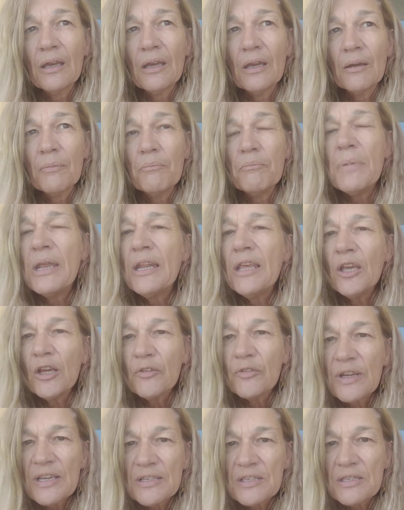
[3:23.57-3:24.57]
many
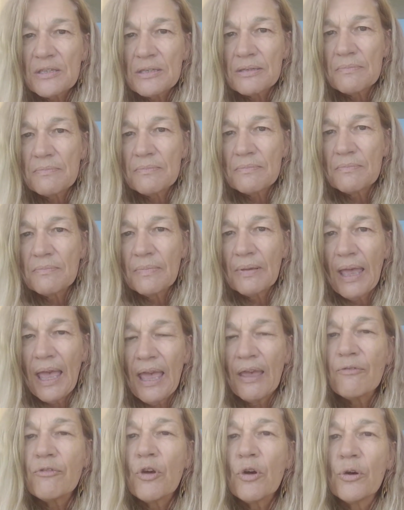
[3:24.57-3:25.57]
of us
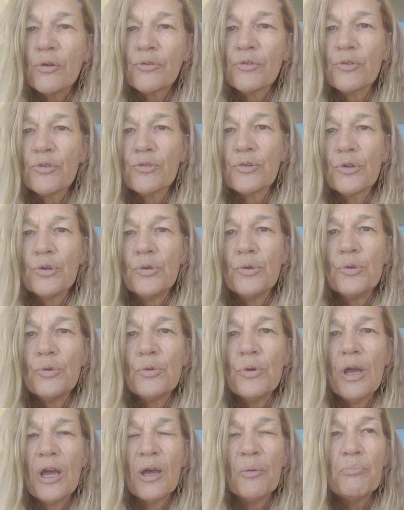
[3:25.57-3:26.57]
have gone
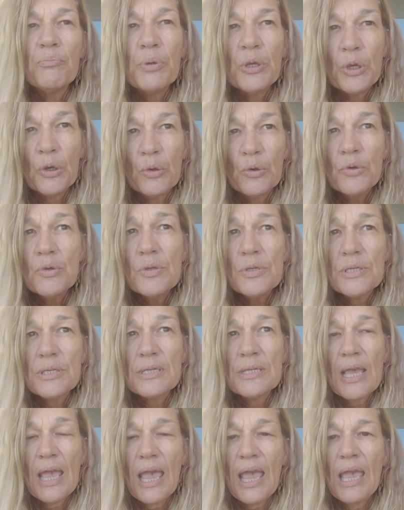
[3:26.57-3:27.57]
through
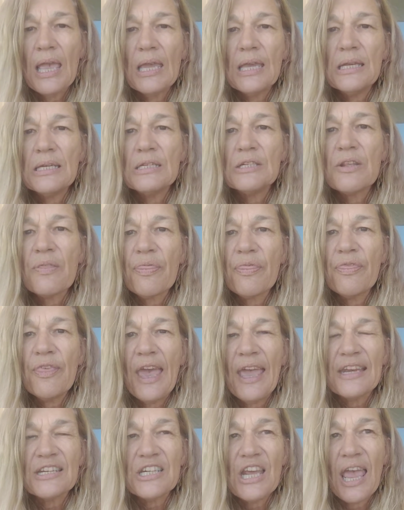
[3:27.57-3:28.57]
abuse, and
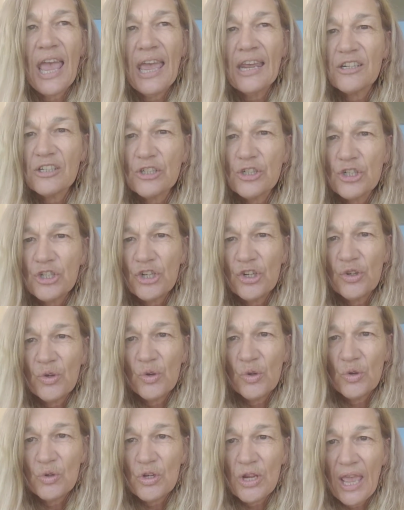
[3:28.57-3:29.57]
that
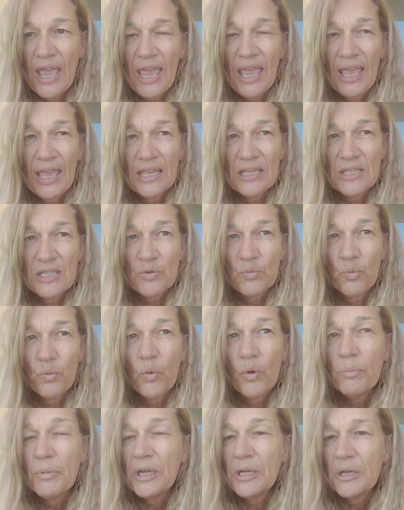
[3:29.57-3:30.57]
attitude as
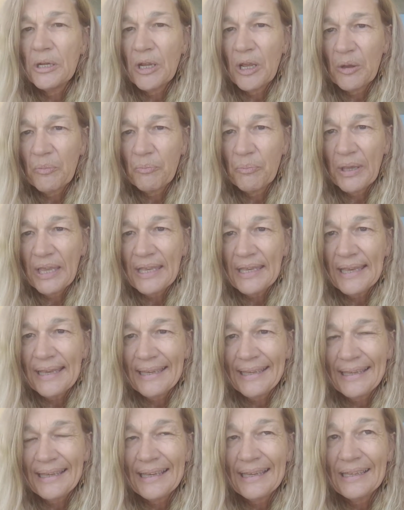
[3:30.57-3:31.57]
women
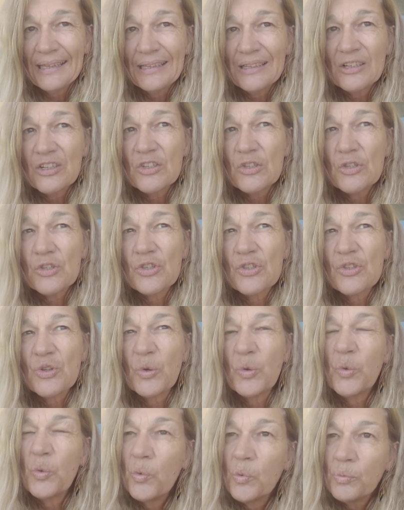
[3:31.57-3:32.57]
being
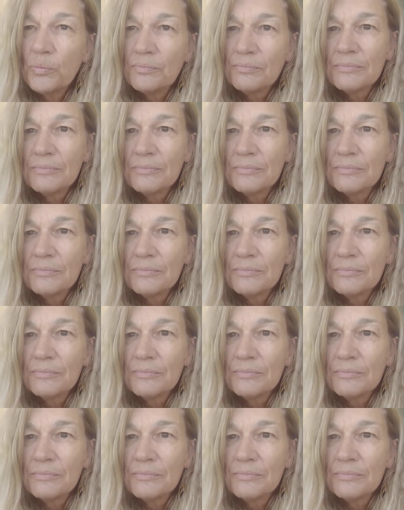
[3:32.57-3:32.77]
still